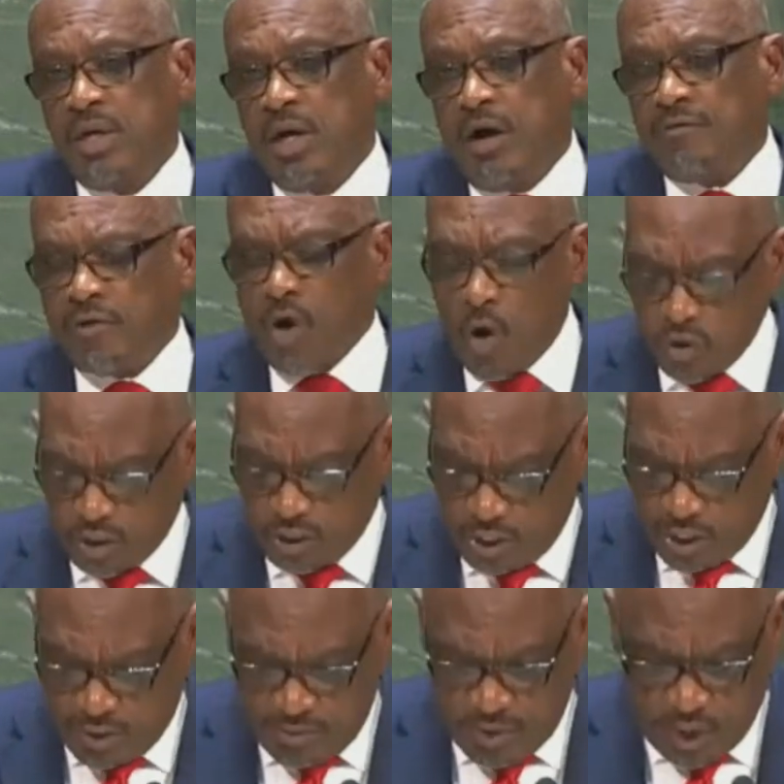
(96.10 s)
of coastal
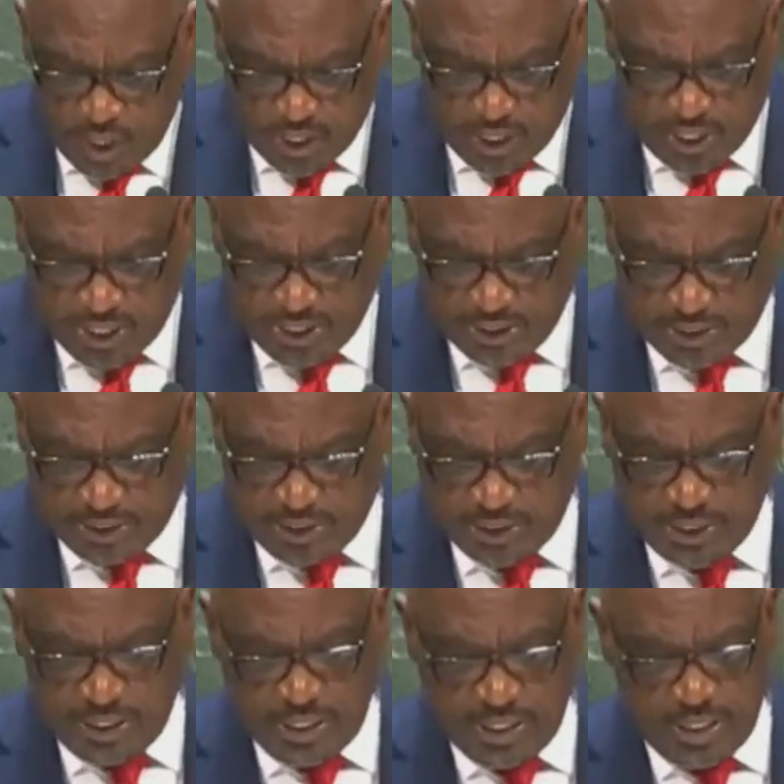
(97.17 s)
communities
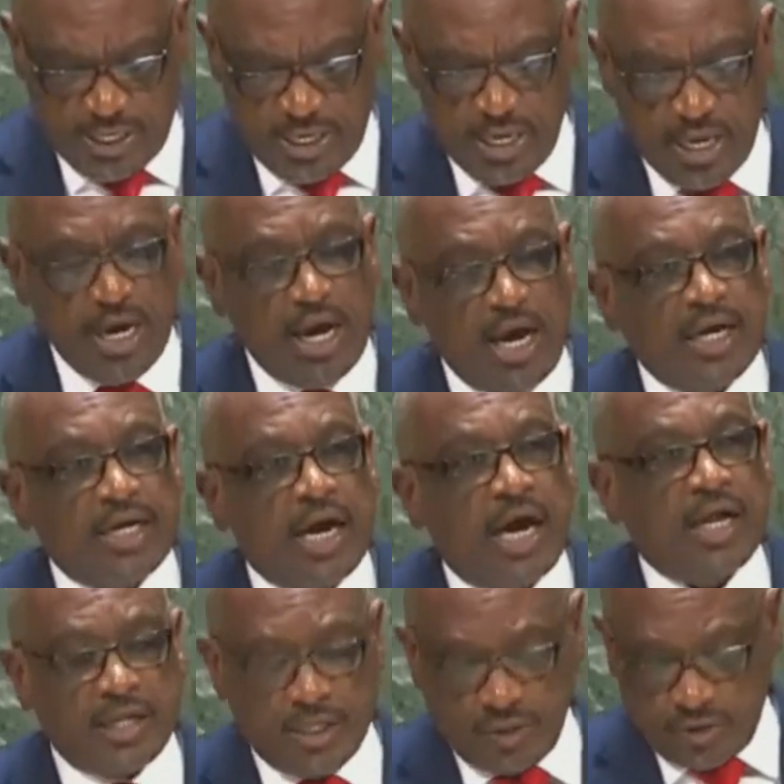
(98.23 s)
and
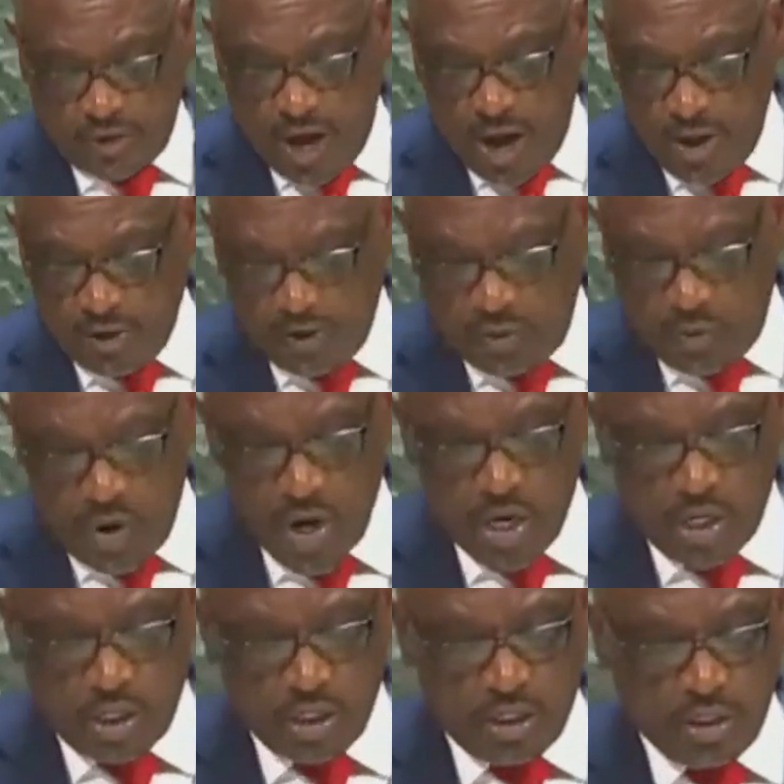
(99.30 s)
others around the
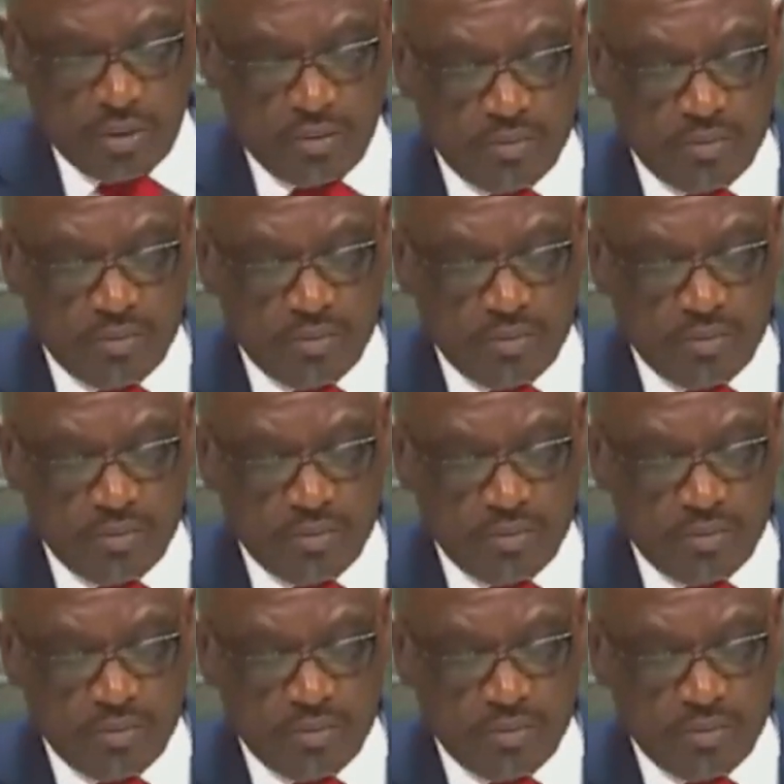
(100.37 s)
world